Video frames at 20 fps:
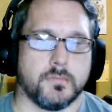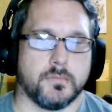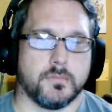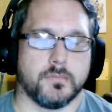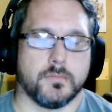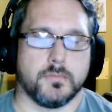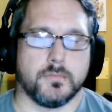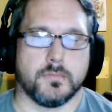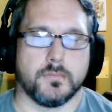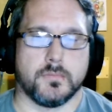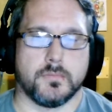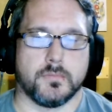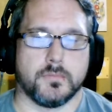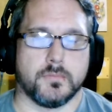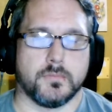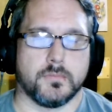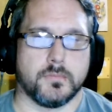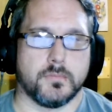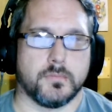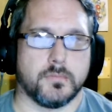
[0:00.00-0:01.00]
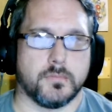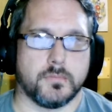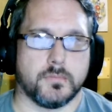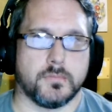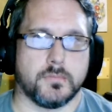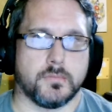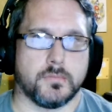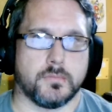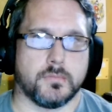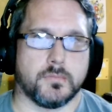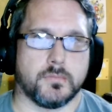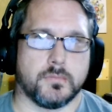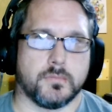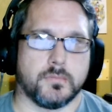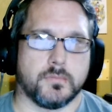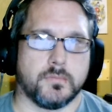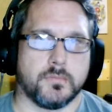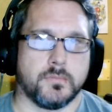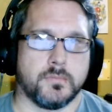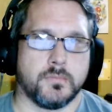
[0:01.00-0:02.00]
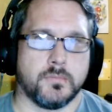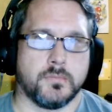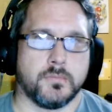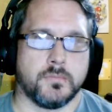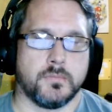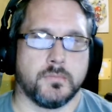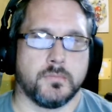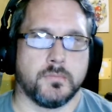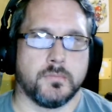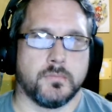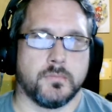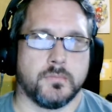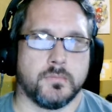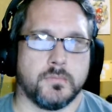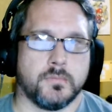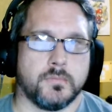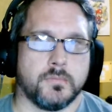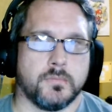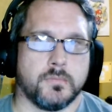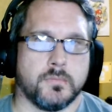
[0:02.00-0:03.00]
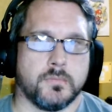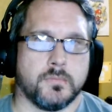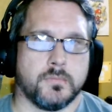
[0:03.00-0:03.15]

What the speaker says: This person isn't speaking.